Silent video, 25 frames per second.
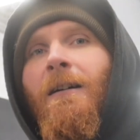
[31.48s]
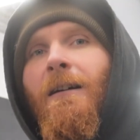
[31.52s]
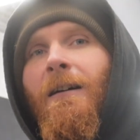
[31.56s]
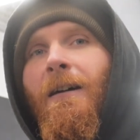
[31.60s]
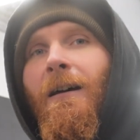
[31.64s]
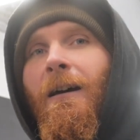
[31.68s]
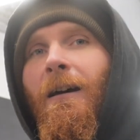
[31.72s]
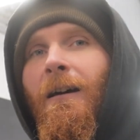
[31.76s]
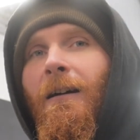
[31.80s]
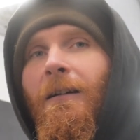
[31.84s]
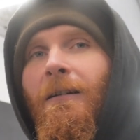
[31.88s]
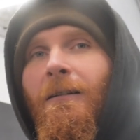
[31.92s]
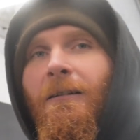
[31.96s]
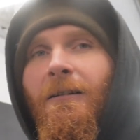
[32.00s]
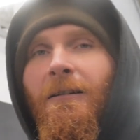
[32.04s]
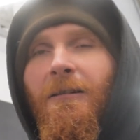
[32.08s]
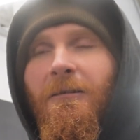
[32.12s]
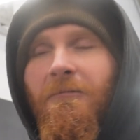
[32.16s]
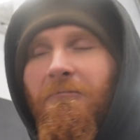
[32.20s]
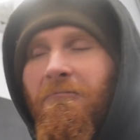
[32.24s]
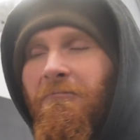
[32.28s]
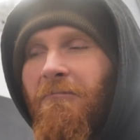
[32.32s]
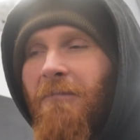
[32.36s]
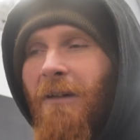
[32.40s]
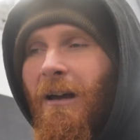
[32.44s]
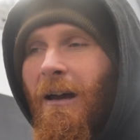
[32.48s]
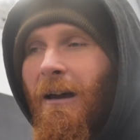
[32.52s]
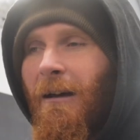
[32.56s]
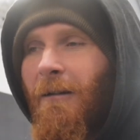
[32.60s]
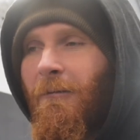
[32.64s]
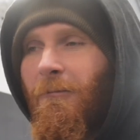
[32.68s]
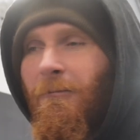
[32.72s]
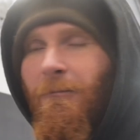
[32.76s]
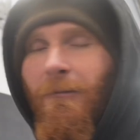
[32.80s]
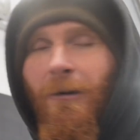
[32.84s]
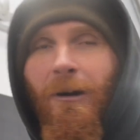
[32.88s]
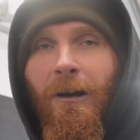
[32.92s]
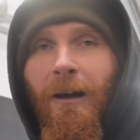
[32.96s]
and yeah,
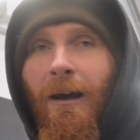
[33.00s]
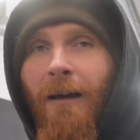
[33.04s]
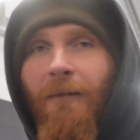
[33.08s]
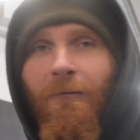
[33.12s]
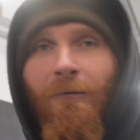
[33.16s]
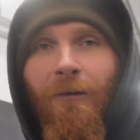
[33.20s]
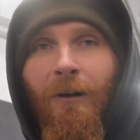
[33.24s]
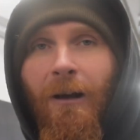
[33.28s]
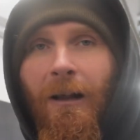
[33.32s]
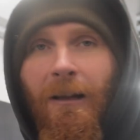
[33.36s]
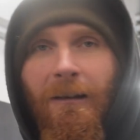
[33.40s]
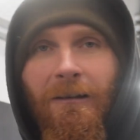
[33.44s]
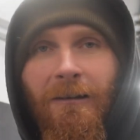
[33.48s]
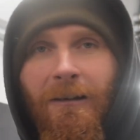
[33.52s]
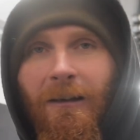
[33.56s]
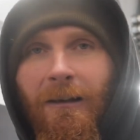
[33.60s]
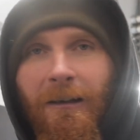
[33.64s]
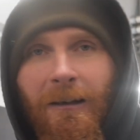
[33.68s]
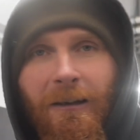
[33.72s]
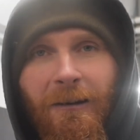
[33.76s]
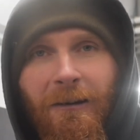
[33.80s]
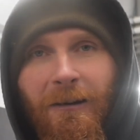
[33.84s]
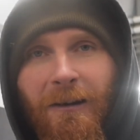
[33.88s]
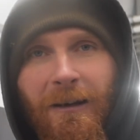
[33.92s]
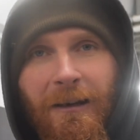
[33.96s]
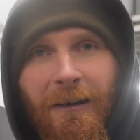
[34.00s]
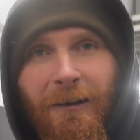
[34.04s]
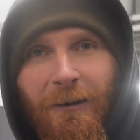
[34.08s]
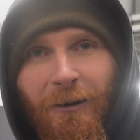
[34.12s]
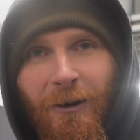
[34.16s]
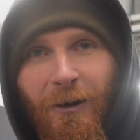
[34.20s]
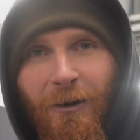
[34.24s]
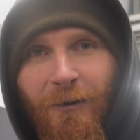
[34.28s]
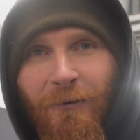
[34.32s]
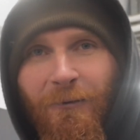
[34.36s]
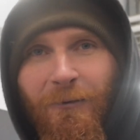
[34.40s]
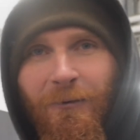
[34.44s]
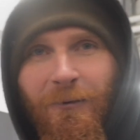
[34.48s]
whatever else I can think
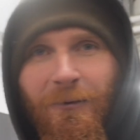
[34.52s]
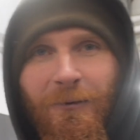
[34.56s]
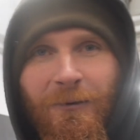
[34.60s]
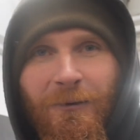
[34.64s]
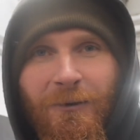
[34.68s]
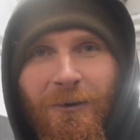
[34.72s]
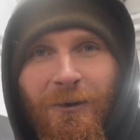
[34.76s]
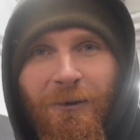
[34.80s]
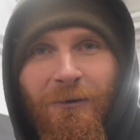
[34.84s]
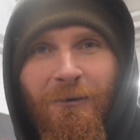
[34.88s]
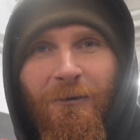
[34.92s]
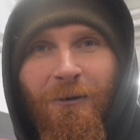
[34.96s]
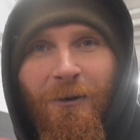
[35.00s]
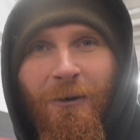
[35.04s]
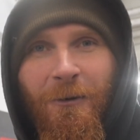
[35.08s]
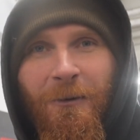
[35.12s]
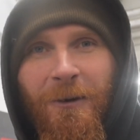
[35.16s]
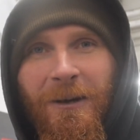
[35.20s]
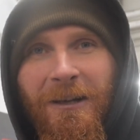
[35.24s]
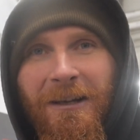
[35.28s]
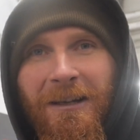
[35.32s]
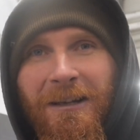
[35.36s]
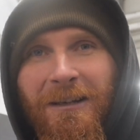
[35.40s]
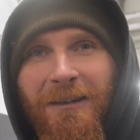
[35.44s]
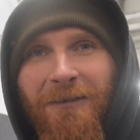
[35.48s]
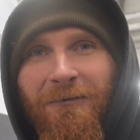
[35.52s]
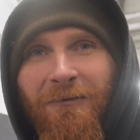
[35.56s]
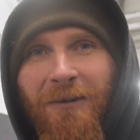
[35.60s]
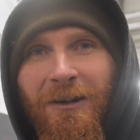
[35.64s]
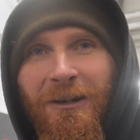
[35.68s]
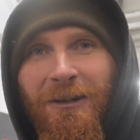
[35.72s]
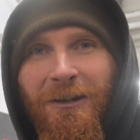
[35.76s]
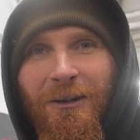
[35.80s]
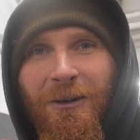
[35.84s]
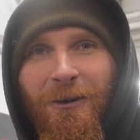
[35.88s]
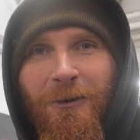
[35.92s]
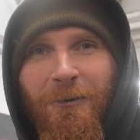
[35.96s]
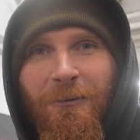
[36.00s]
of to throw in this
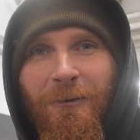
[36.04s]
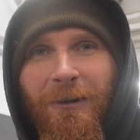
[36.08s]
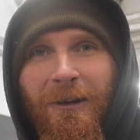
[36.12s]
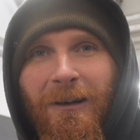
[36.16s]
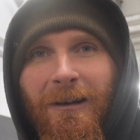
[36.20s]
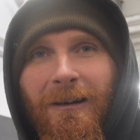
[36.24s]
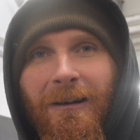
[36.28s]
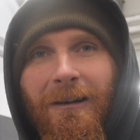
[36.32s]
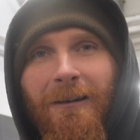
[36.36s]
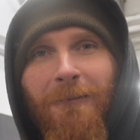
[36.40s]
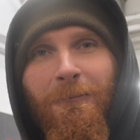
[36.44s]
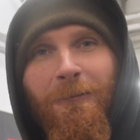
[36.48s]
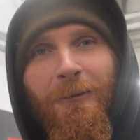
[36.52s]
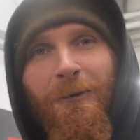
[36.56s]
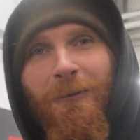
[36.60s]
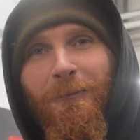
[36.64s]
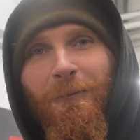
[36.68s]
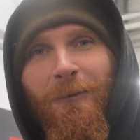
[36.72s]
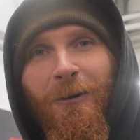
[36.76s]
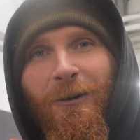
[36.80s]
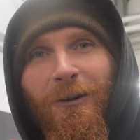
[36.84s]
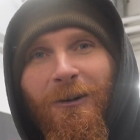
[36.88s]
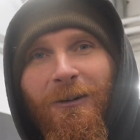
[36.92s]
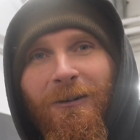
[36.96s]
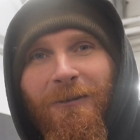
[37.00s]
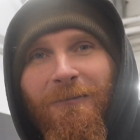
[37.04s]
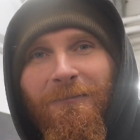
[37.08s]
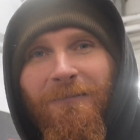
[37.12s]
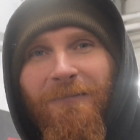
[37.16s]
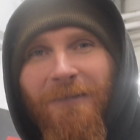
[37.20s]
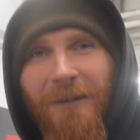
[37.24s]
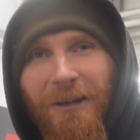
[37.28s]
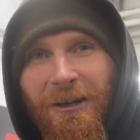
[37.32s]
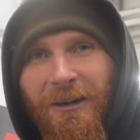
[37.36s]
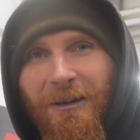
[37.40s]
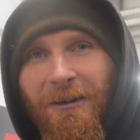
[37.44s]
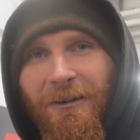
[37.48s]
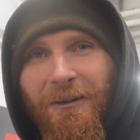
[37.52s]
video that I wouldn't want to
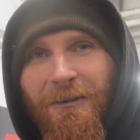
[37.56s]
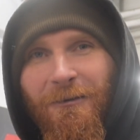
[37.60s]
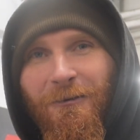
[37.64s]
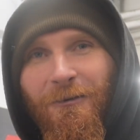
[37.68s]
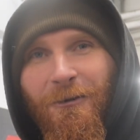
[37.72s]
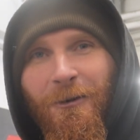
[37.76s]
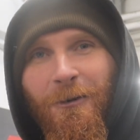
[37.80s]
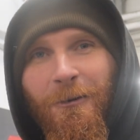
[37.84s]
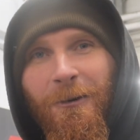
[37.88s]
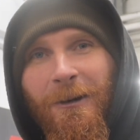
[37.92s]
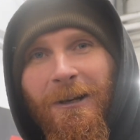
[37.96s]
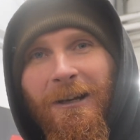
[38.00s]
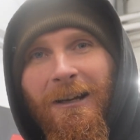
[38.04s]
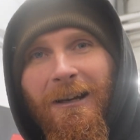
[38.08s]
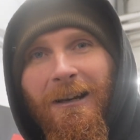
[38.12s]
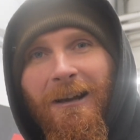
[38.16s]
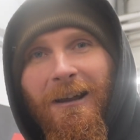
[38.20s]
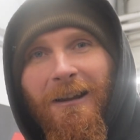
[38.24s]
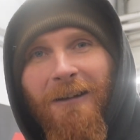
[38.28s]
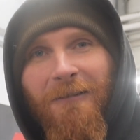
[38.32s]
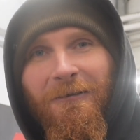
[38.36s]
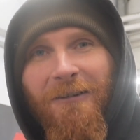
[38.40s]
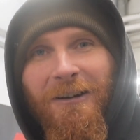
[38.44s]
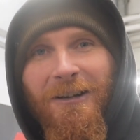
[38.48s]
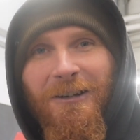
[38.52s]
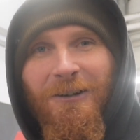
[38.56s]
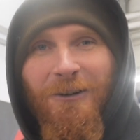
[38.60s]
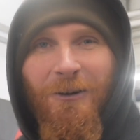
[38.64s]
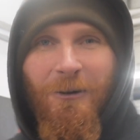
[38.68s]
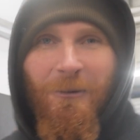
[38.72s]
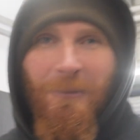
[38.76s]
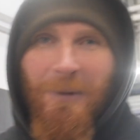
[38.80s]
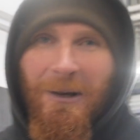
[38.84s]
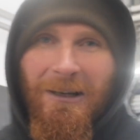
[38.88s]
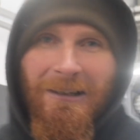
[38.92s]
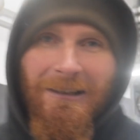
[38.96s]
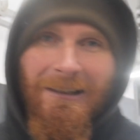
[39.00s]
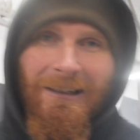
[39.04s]
throw in another video,
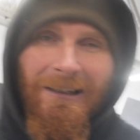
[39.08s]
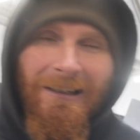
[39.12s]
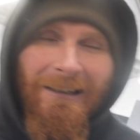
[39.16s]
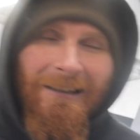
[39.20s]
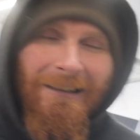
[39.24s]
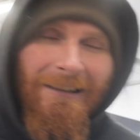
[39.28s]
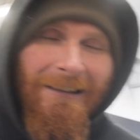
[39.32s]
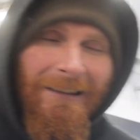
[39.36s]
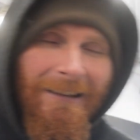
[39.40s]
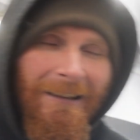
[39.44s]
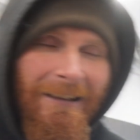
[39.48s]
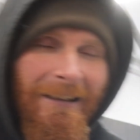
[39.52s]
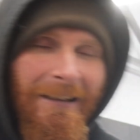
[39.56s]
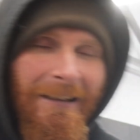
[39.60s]
basically.